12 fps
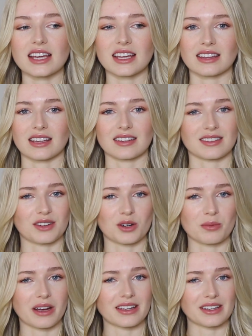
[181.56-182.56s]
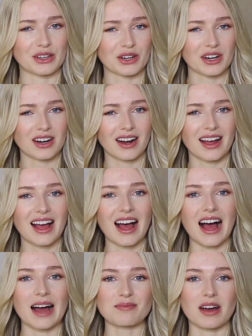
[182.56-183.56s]
take things year by year.
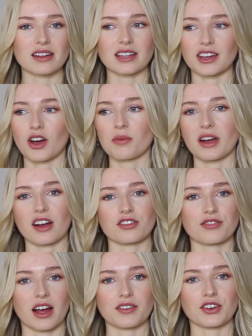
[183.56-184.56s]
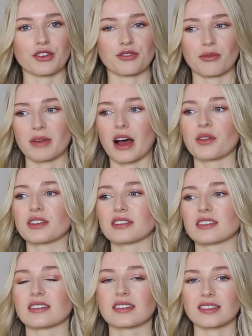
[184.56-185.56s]
I'm not like, oh my gosh, 5 years from now
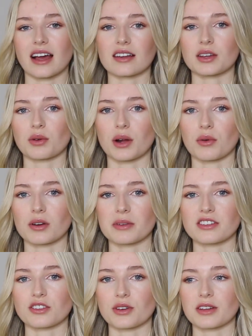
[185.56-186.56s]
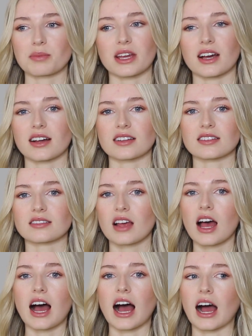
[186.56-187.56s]
this is exactly what I want to be doing because
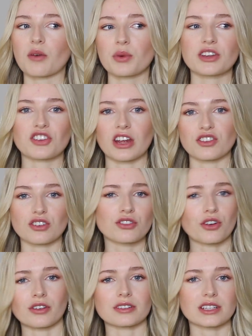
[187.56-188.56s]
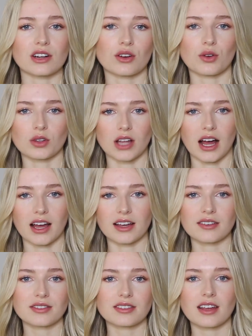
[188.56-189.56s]
we change internally our whole
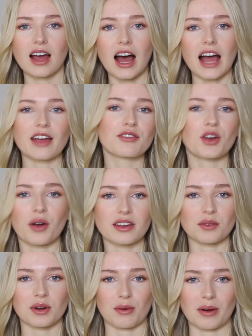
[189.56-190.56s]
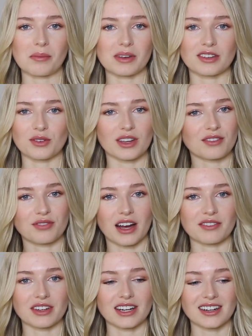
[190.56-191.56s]
lives. I have no idea what I want to be doing in
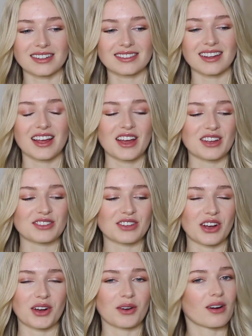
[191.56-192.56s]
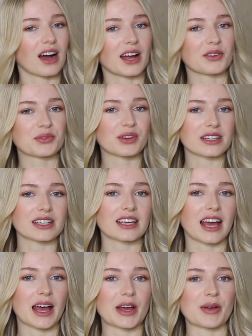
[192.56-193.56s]
five years. So I really
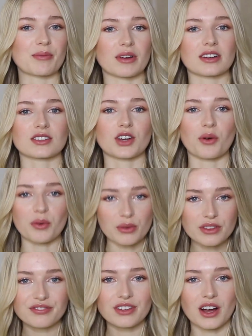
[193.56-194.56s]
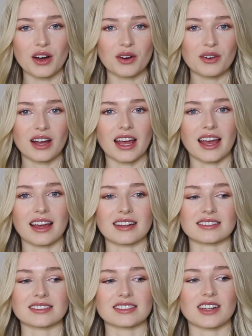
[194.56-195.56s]
am going with the flow
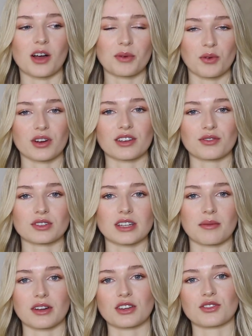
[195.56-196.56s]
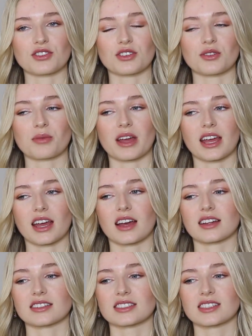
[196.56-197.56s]
and I'll be working full time on YouTube
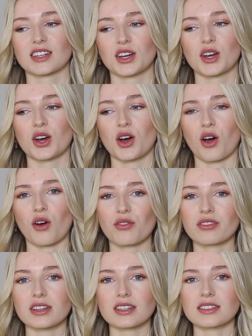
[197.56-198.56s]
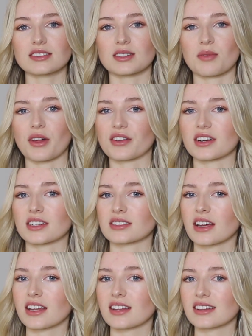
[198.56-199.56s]
and hopefully some other
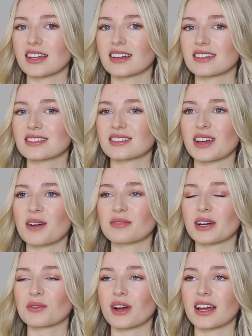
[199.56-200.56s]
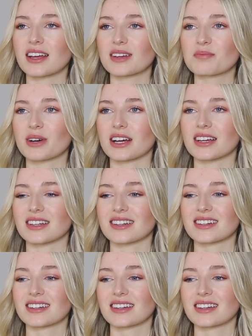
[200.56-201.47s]
exciting things come my way, but